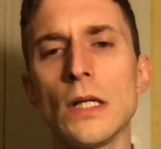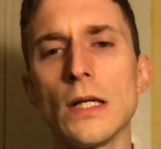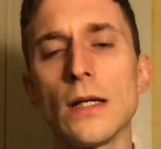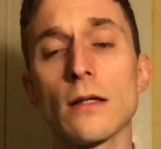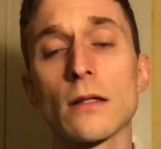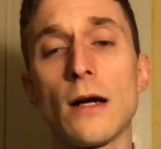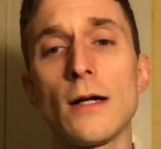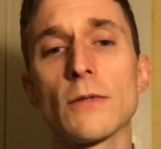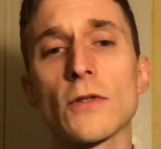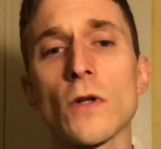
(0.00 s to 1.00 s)
It is time
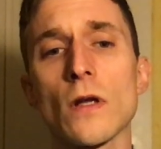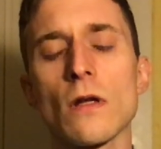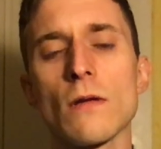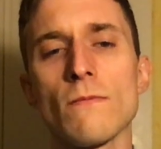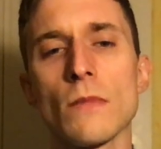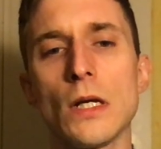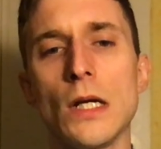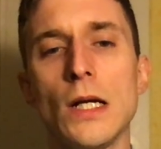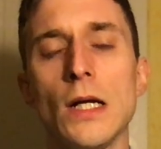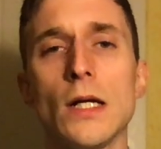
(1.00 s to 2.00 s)
to say,
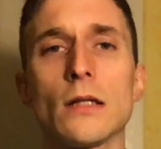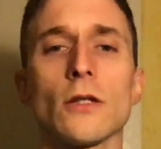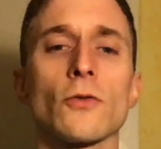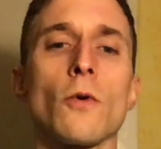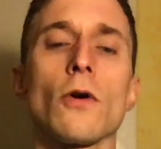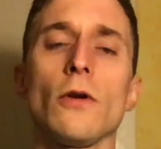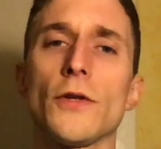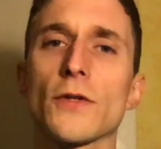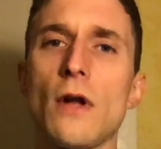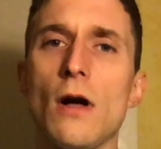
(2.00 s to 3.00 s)
this world
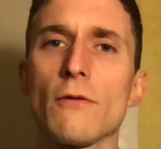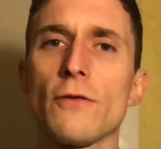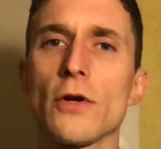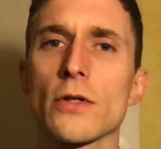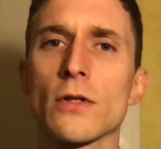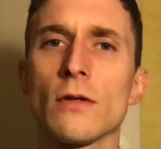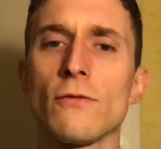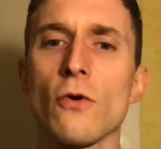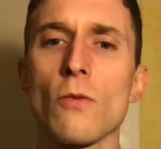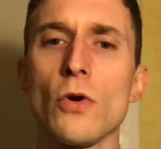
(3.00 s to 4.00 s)
is not first and
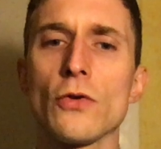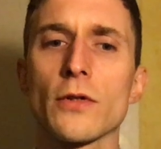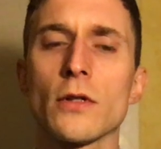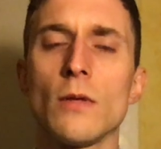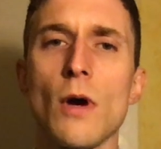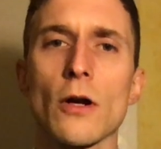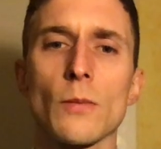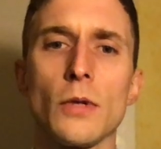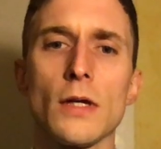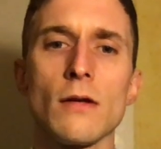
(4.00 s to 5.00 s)
foremost a
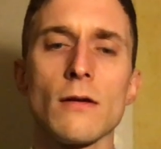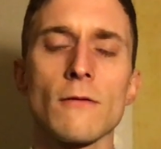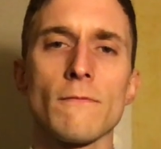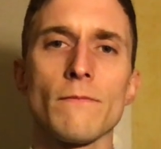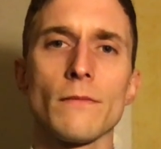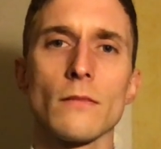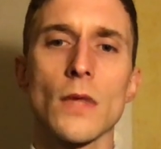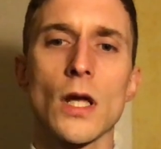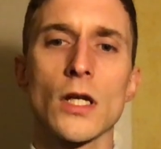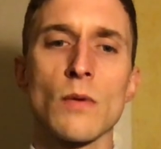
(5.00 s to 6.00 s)
marketplace,
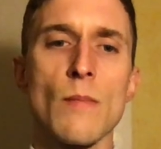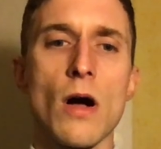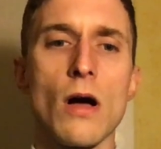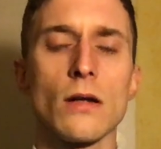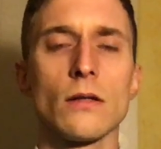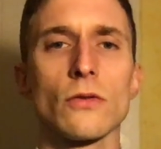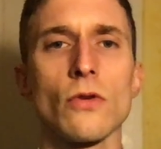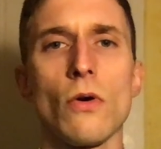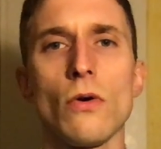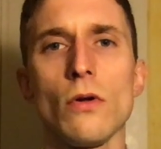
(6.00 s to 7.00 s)
to be bought and
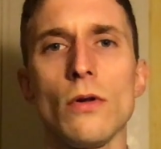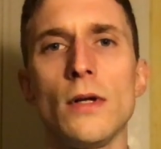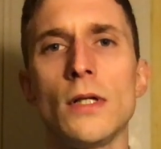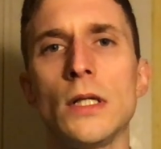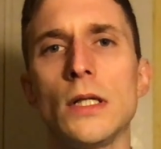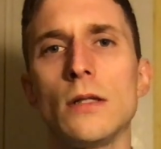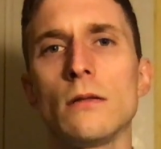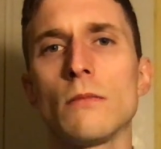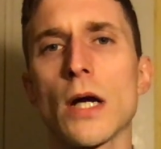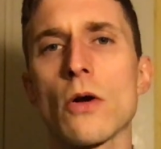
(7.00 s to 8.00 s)
sold
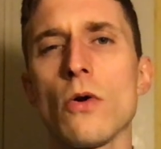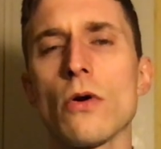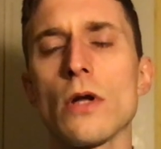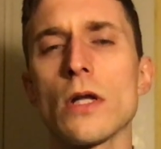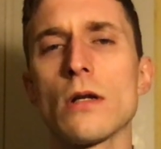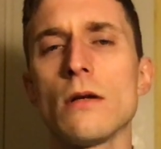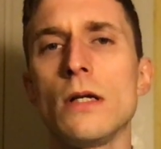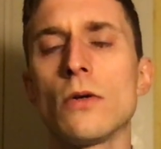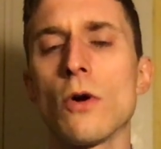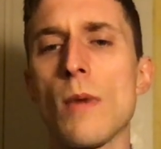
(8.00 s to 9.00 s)
by coin
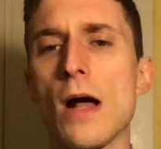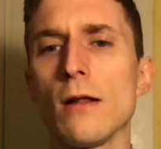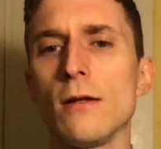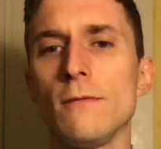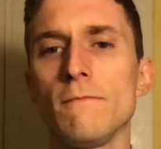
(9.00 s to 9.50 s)
or ballot.